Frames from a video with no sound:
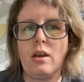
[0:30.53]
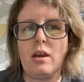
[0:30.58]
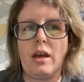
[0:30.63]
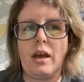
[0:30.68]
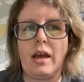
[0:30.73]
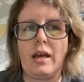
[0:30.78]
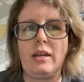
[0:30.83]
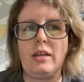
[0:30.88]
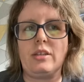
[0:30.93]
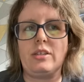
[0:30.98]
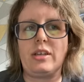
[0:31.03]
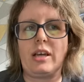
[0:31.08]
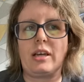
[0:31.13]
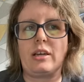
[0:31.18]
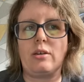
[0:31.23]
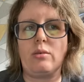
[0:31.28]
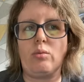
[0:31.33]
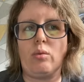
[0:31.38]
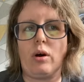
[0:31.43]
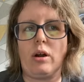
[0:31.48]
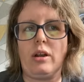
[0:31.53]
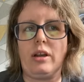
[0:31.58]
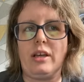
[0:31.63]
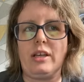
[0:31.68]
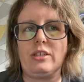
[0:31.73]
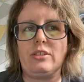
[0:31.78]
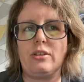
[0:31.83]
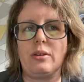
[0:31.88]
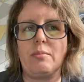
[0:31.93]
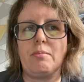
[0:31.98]
And the second one
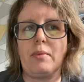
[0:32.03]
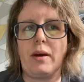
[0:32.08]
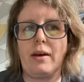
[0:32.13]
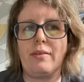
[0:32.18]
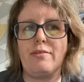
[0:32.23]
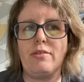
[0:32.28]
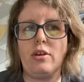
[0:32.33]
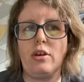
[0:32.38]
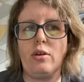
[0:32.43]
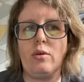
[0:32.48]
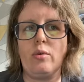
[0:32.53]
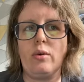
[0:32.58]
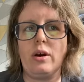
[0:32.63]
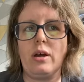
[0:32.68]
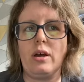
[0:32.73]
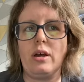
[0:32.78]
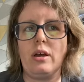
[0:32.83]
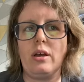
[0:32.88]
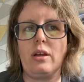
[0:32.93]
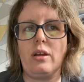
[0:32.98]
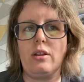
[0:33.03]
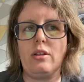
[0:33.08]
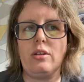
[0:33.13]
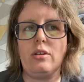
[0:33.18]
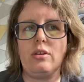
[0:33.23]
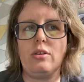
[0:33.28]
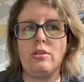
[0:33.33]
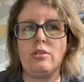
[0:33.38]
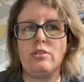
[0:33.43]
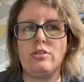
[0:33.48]
is Matthew
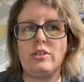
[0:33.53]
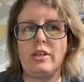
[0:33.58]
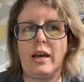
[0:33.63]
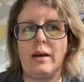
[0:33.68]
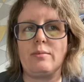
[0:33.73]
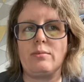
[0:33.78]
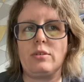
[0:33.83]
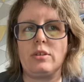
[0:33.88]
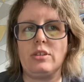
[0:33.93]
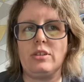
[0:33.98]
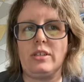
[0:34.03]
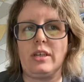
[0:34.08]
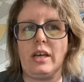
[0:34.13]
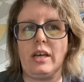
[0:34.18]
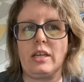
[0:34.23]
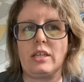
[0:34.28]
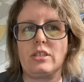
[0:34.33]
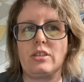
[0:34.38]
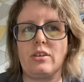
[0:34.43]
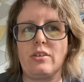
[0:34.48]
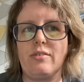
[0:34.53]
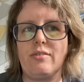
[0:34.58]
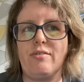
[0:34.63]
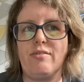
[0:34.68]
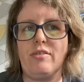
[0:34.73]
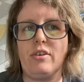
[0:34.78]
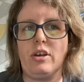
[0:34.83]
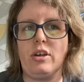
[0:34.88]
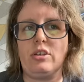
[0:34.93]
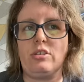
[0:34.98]
chapter 6,
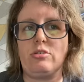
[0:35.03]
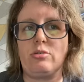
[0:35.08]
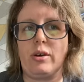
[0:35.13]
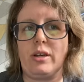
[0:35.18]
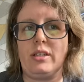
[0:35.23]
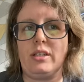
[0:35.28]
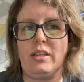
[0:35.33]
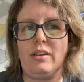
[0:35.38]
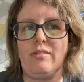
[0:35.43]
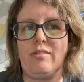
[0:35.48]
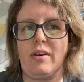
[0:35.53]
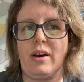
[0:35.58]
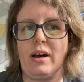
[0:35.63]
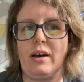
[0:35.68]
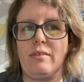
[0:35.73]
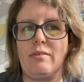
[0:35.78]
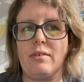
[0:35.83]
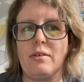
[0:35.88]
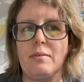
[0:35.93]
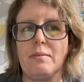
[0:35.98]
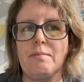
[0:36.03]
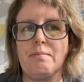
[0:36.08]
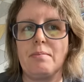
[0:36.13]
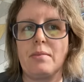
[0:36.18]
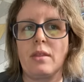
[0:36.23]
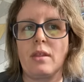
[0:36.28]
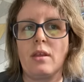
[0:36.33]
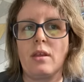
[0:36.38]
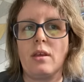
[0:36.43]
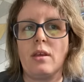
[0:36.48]
verse 25.
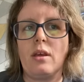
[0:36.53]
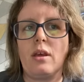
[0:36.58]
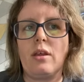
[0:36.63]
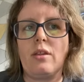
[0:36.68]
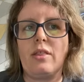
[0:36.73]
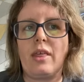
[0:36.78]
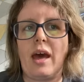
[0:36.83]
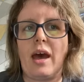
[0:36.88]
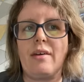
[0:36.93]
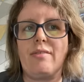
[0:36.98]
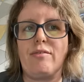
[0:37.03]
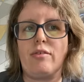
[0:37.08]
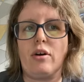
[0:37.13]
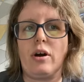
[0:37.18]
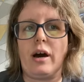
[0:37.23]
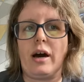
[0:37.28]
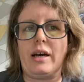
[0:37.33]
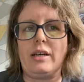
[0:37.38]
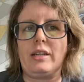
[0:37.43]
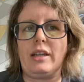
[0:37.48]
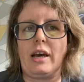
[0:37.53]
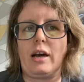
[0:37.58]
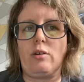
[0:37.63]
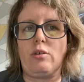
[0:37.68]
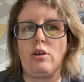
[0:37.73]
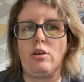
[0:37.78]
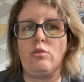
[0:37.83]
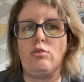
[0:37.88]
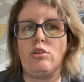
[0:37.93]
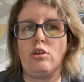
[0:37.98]
Therefore, I tell
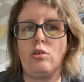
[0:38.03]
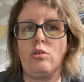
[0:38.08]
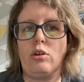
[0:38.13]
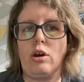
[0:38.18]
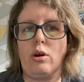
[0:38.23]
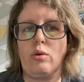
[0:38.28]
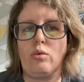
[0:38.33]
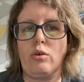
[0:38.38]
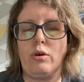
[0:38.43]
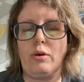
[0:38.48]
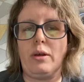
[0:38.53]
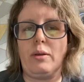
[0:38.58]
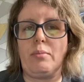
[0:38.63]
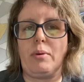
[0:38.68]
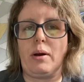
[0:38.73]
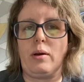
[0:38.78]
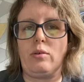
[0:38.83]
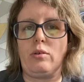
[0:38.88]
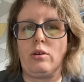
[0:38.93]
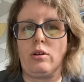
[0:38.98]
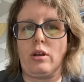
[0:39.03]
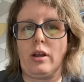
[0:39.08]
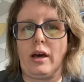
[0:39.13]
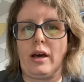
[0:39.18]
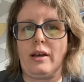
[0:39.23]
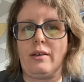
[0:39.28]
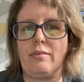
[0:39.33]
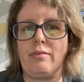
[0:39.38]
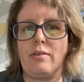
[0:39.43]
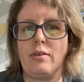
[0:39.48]
you, do not worry about your
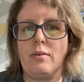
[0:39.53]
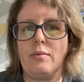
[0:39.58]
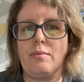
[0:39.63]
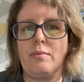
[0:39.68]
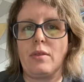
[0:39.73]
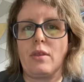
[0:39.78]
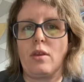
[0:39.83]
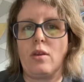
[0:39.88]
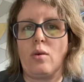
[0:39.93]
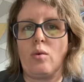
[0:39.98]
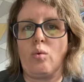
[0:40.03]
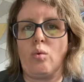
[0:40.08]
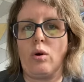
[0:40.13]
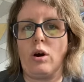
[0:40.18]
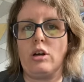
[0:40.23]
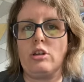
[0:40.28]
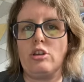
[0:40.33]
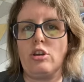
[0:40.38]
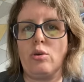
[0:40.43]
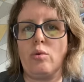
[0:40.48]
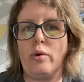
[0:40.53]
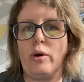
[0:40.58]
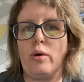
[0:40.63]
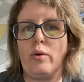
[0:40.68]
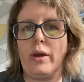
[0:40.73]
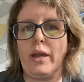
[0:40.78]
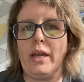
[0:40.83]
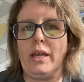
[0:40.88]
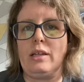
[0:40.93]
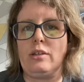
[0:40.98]
life, what you
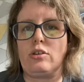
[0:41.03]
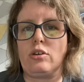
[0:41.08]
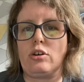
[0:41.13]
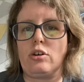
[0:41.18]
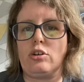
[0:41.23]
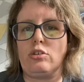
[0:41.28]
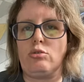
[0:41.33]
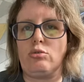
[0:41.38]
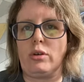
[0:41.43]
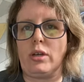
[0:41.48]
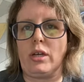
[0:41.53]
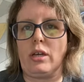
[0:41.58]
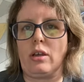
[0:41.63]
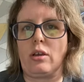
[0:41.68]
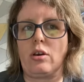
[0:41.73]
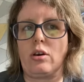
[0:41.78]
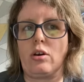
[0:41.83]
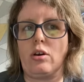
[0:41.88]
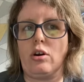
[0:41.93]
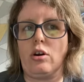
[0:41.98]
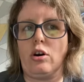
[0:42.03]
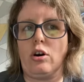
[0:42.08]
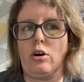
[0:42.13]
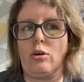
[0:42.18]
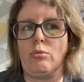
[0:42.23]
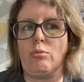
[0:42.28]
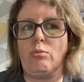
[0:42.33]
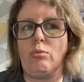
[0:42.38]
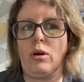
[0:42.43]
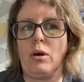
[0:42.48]
will eat or drink,
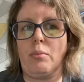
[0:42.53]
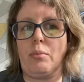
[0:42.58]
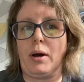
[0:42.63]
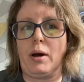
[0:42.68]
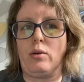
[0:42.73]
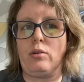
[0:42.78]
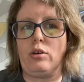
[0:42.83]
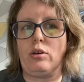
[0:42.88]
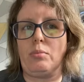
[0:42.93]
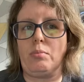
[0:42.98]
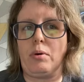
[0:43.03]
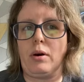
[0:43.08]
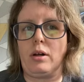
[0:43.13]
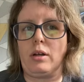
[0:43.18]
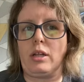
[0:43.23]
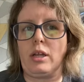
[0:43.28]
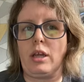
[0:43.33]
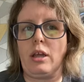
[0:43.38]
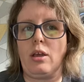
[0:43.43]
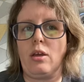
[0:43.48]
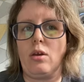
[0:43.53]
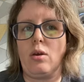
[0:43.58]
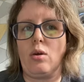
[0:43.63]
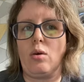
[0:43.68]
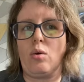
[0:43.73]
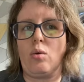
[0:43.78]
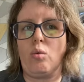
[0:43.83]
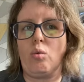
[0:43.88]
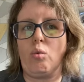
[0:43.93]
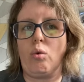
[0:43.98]
or about your body,
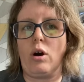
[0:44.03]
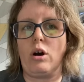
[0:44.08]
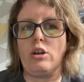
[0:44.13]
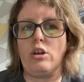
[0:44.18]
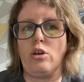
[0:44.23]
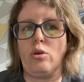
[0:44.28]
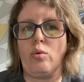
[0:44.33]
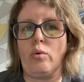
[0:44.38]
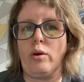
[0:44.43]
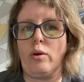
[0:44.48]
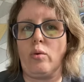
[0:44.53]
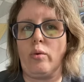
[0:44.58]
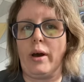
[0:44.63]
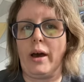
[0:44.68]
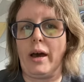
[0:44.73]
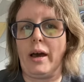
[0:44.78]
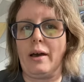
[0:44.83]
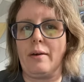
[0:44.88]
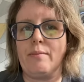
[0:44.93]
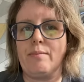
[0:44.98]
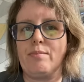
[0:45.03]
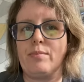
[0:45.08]
what you will wear.